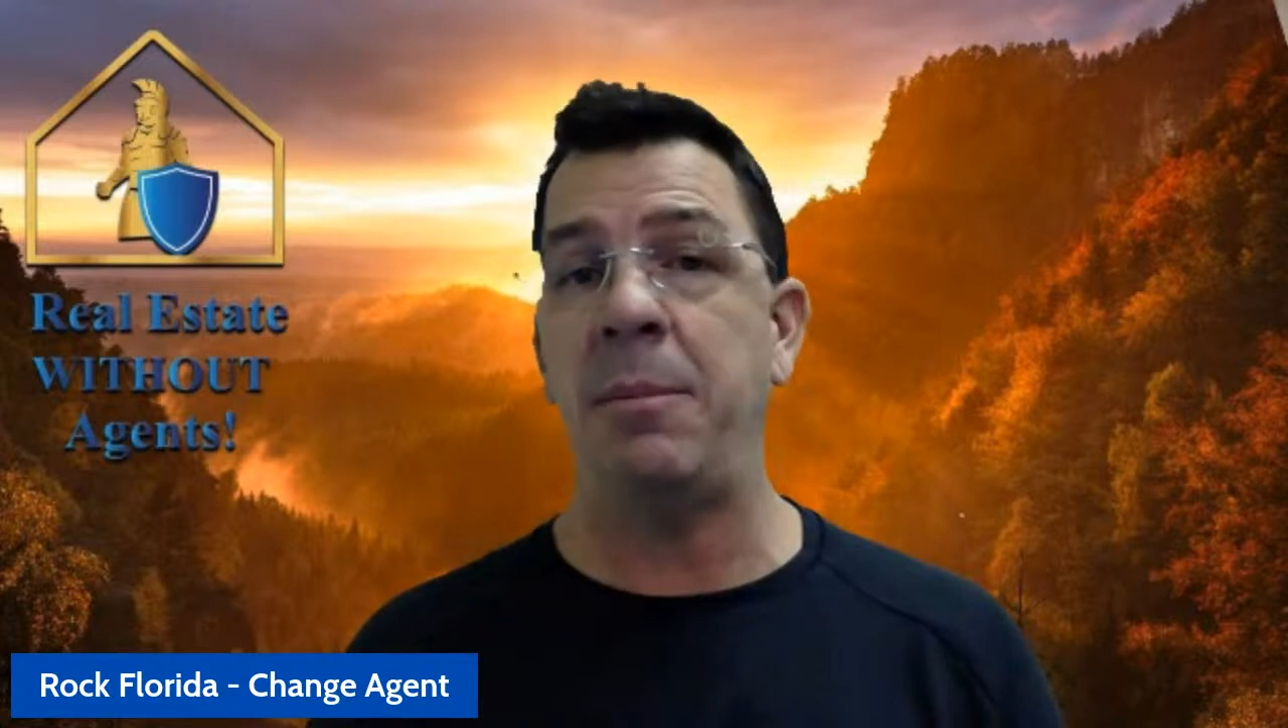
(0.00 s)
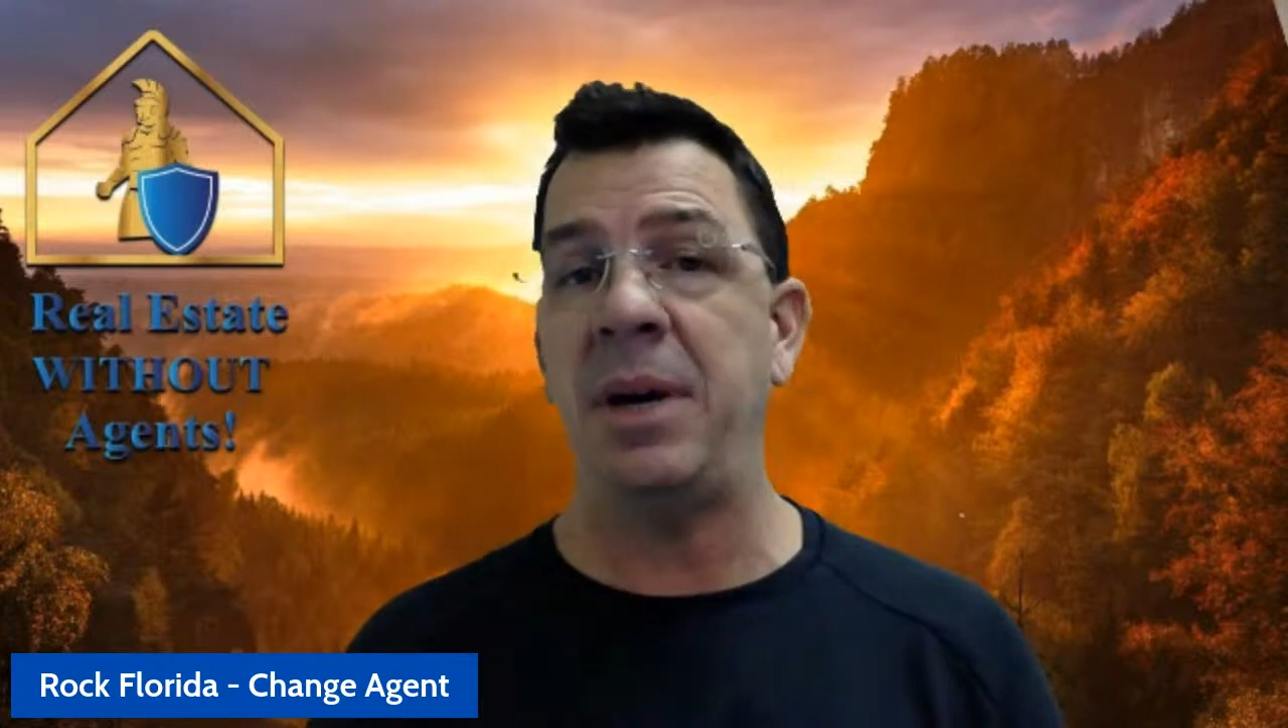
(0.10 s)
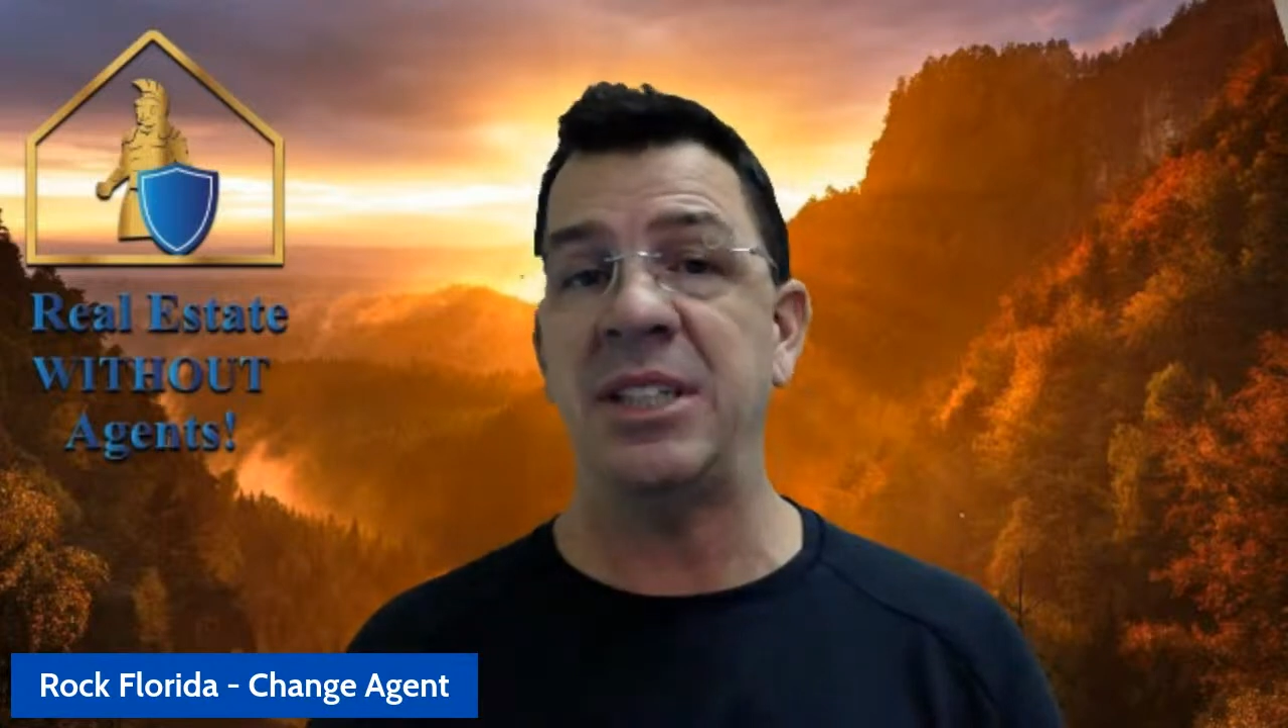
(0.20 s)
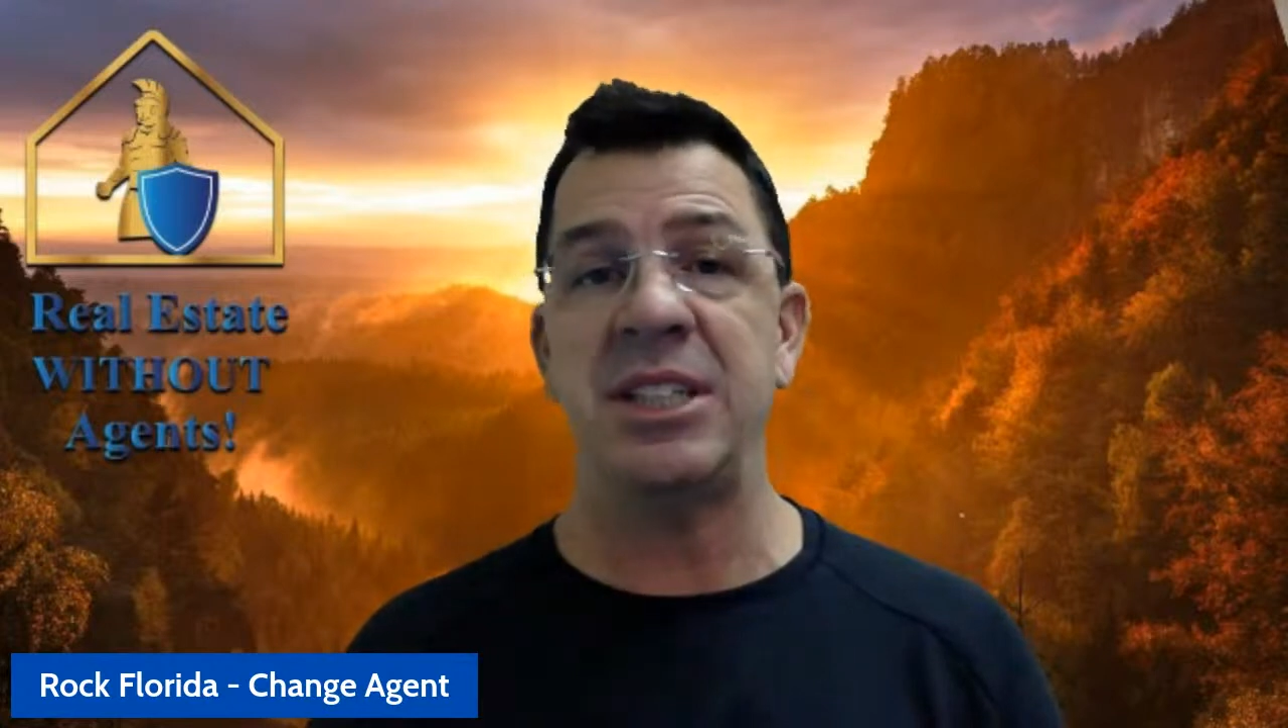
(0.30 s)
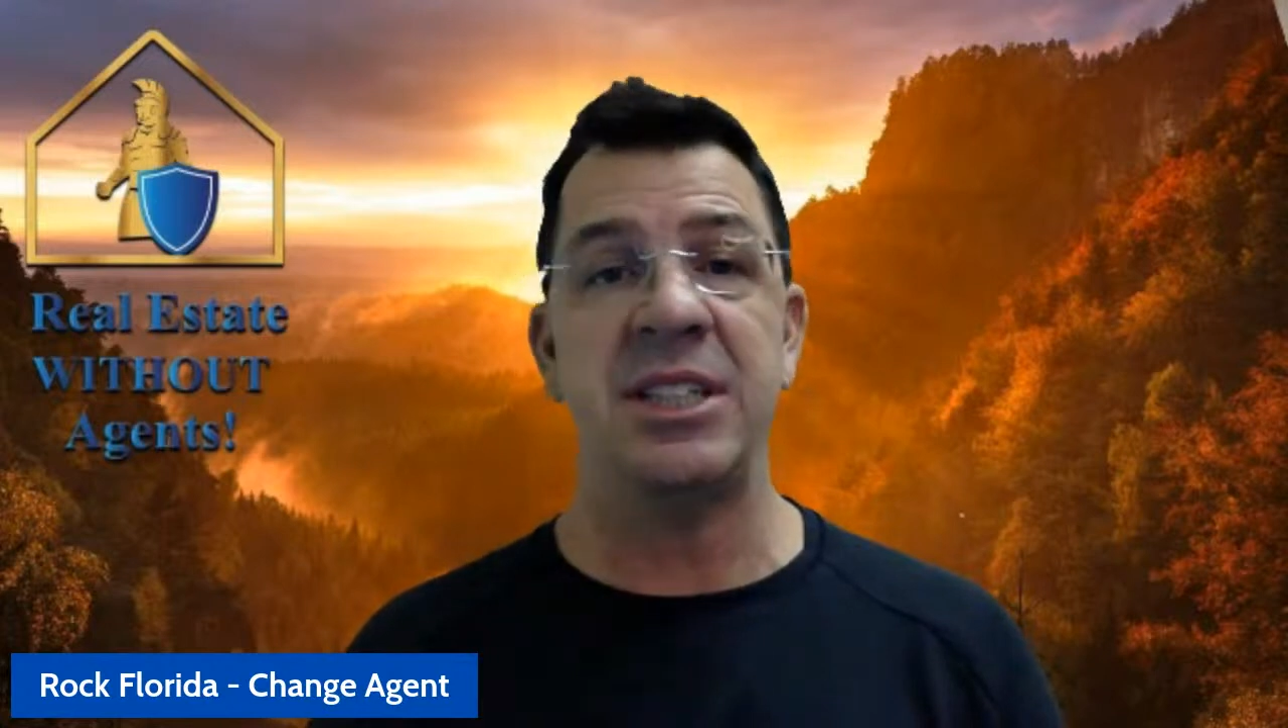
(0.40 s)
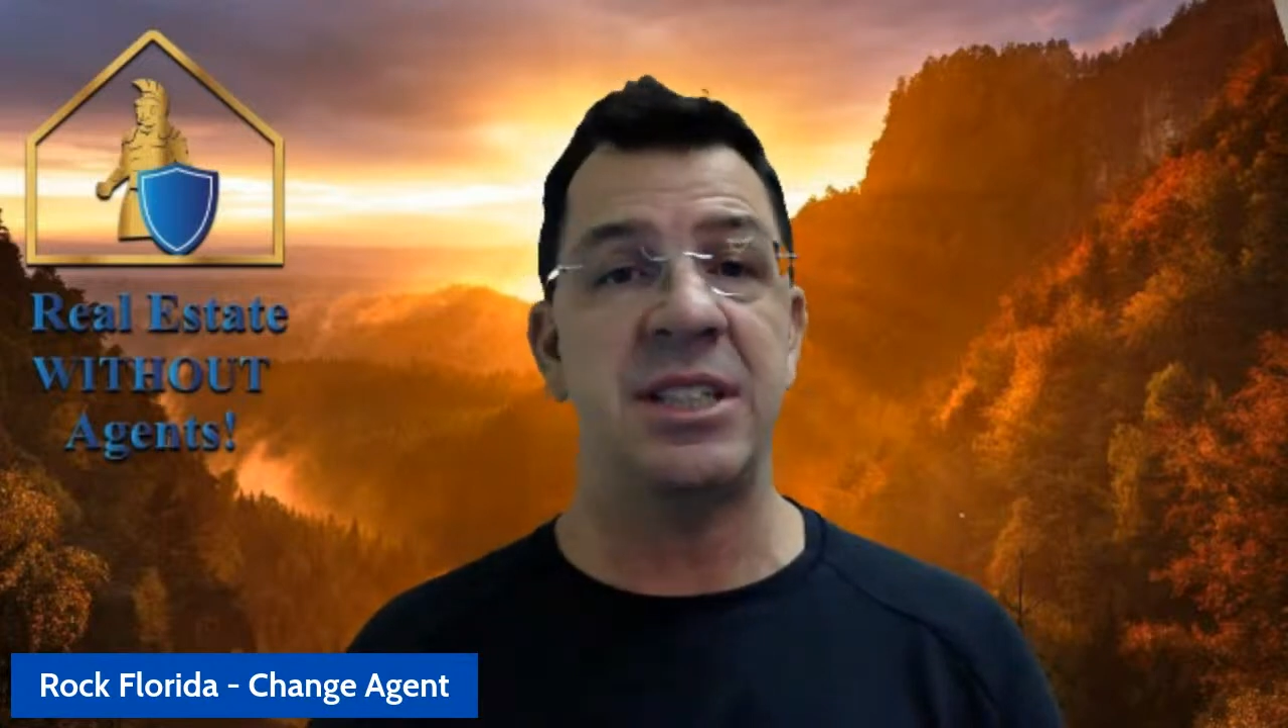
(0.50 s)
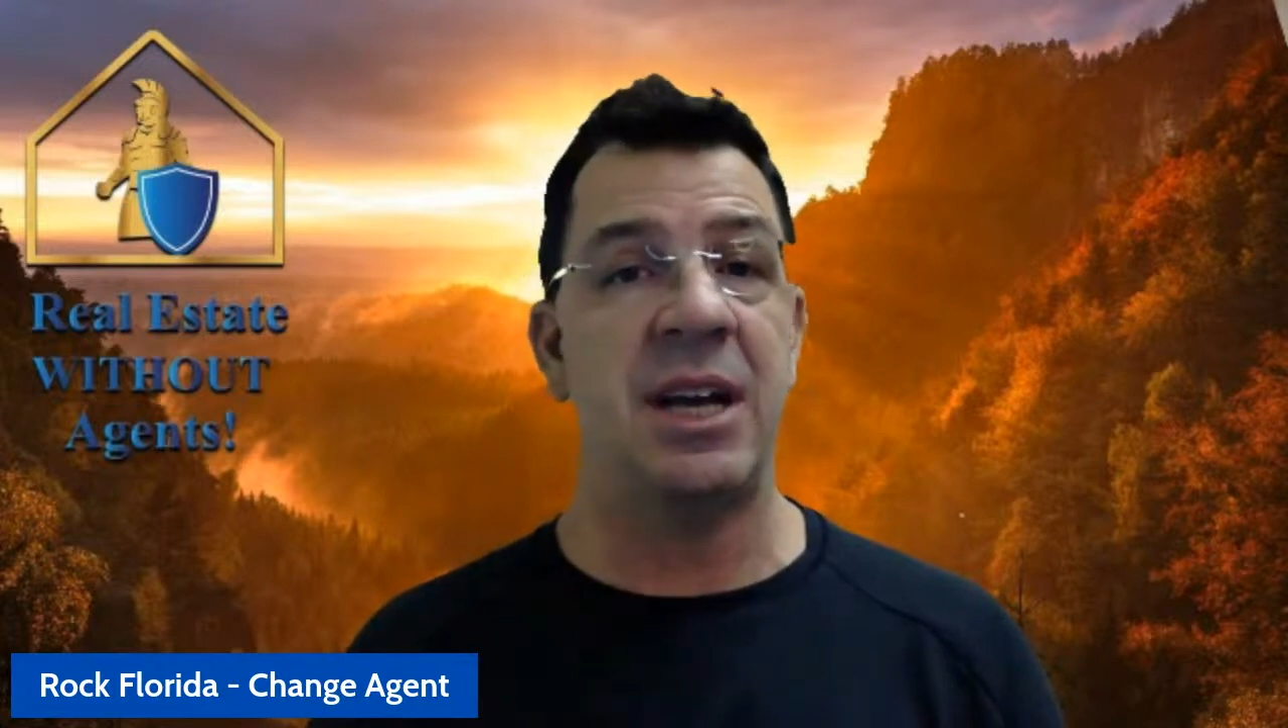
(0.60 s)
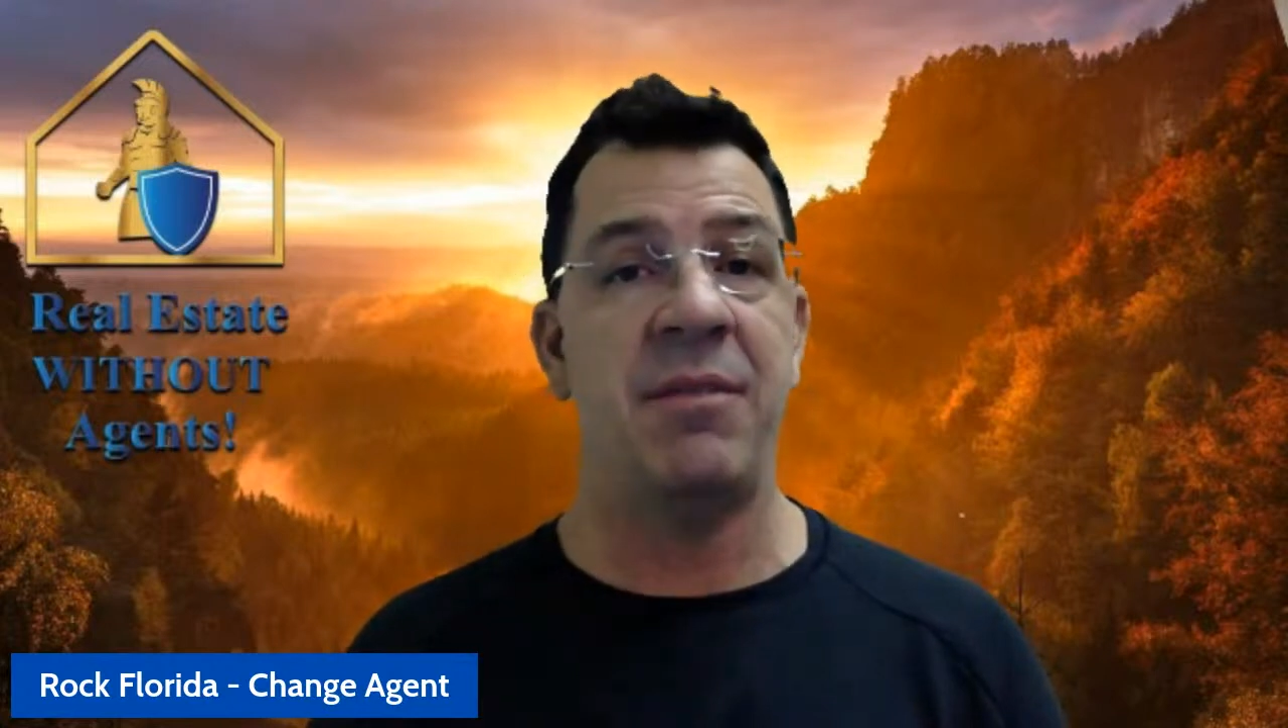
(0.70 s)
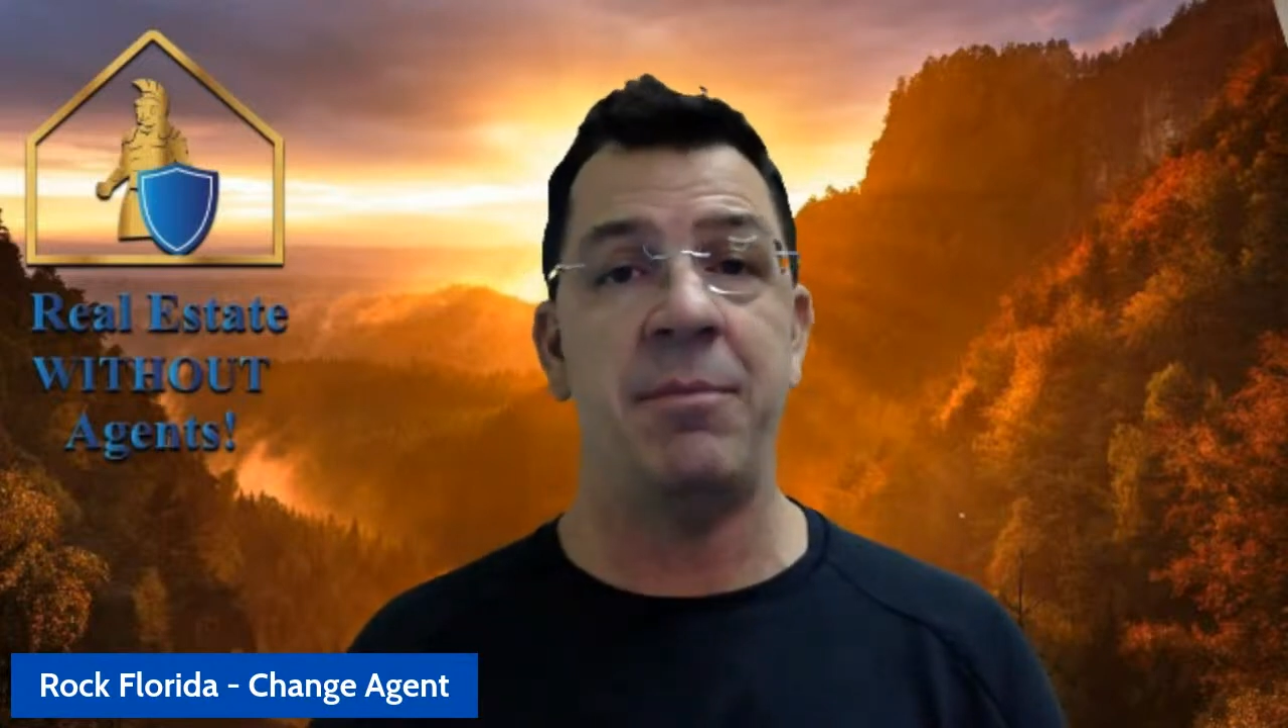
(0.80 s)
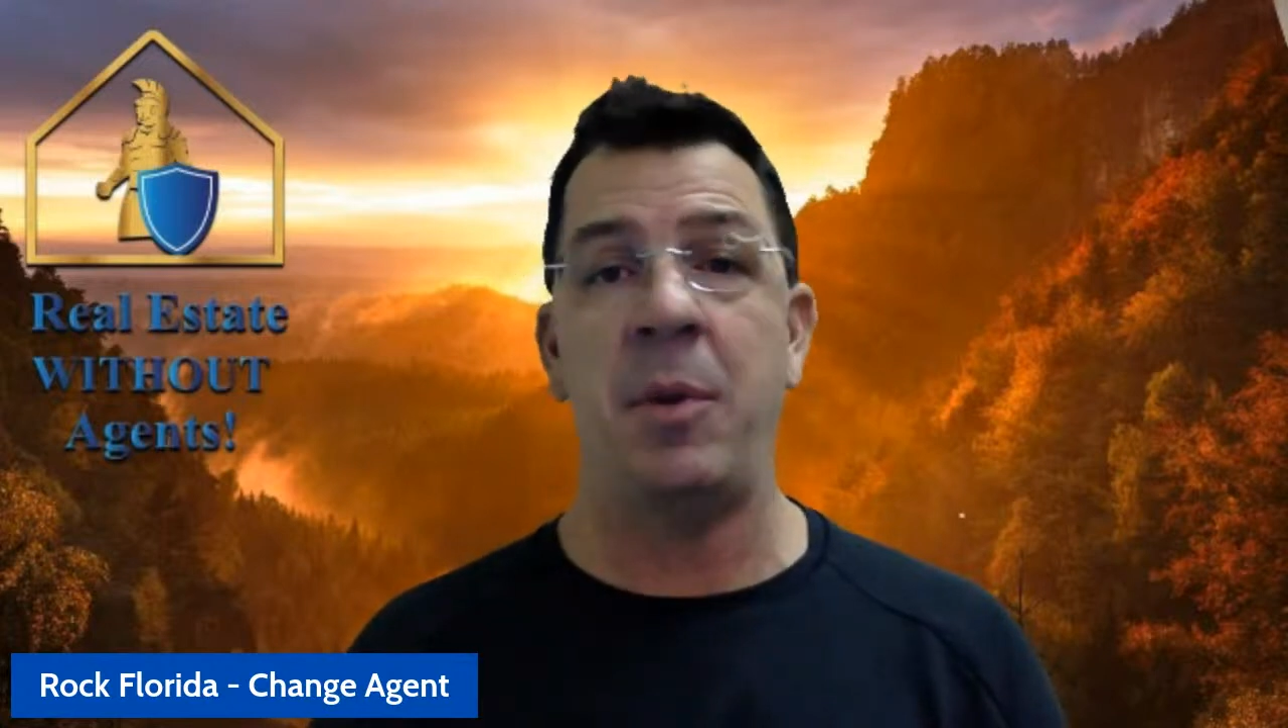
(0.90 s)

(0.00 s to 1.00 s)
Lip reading: a bunch of stuff